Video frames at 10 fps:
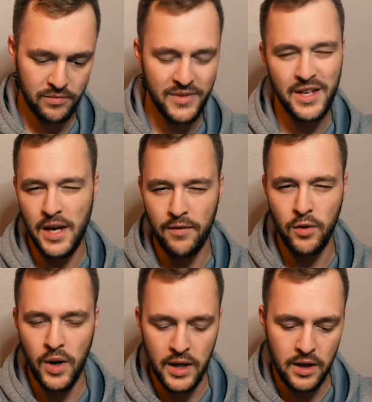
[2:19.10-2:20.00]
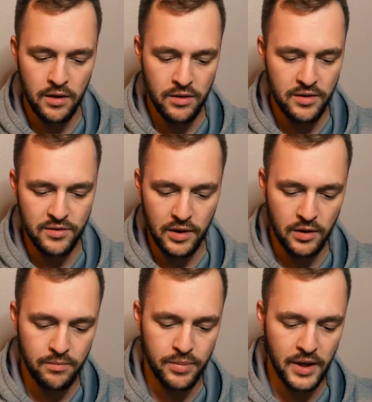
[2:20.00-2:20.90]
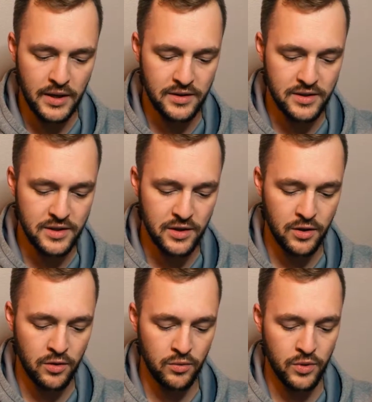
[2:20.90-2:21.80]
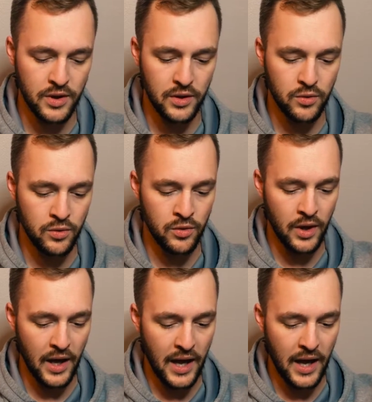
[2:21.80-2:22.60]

didn't have a great year this year, but still really cool.